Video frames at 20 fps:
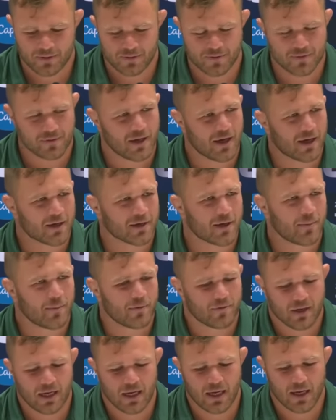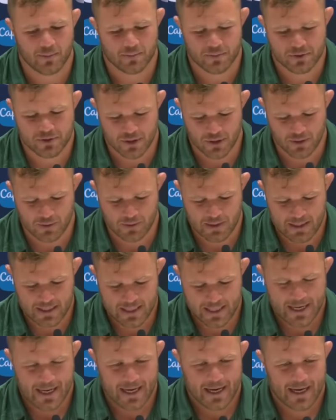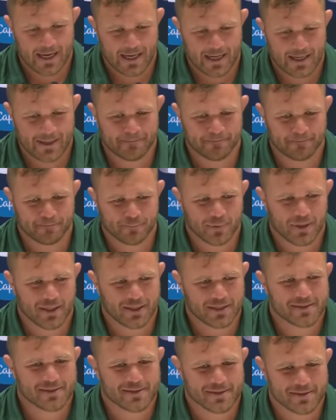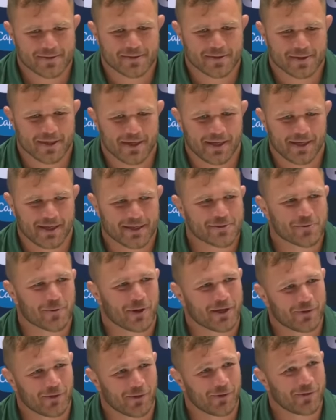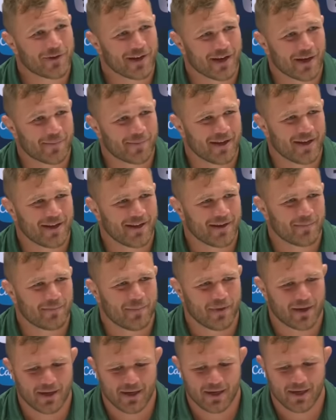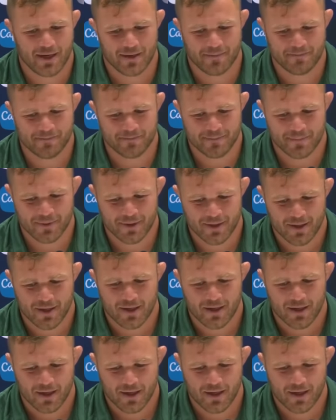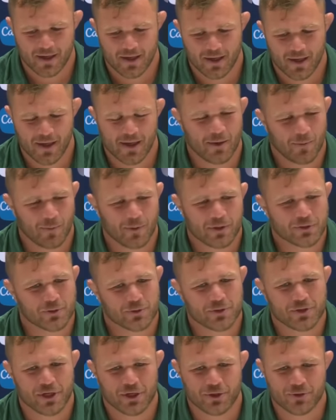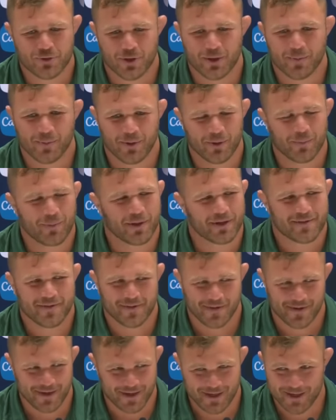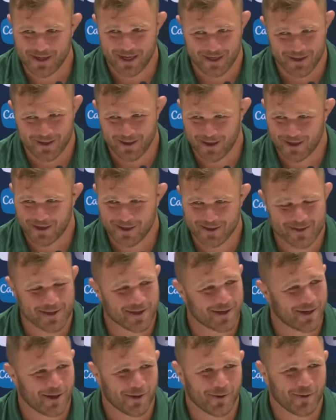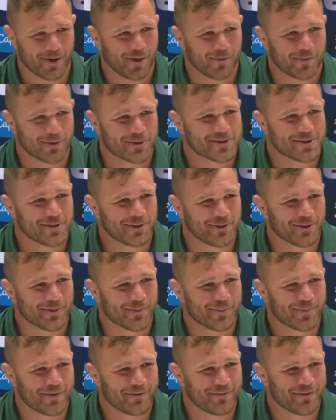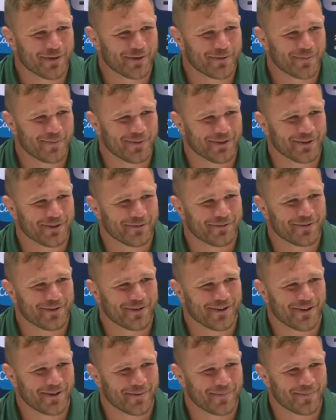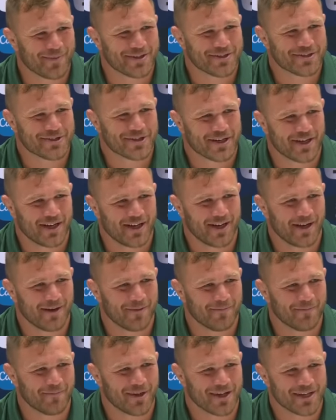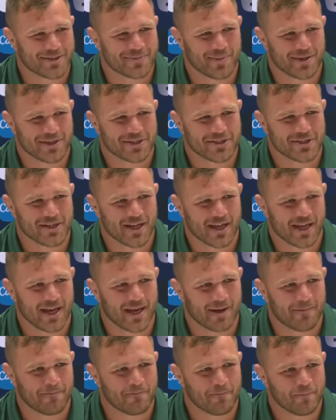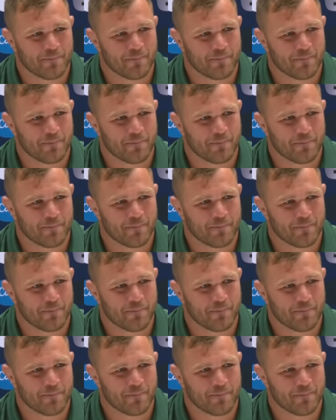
the outcome of the game. So it is quite daunting up there, but it was also enjoyable. But again, like I said, I would still prefer to be on the pitch as much as I can.